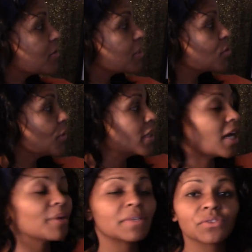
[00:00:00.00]
is going to
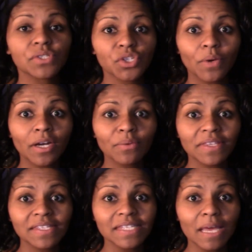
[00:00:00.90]
come into a square with
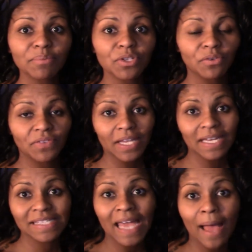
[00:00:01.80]
this
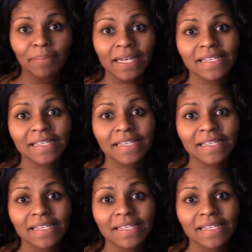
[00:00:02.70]
Neptune-Venus happiness.